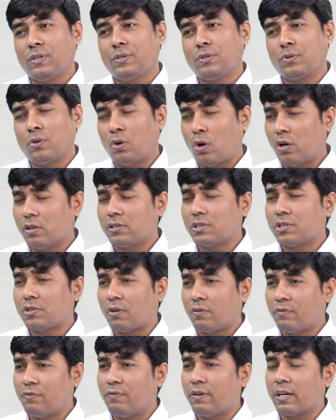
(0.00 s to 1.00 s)
So lots
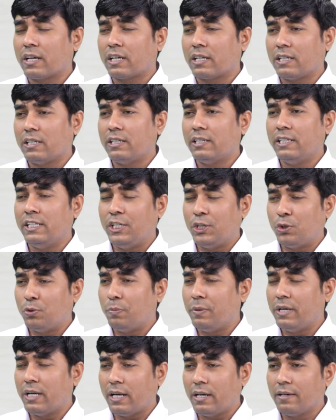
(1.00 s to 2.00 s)
of work need to
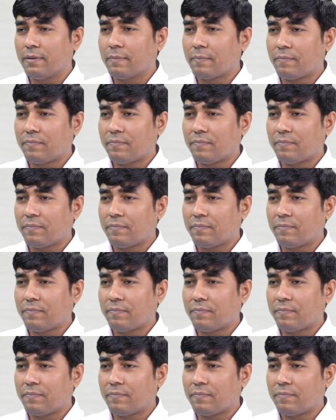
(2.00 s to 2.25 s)
be done.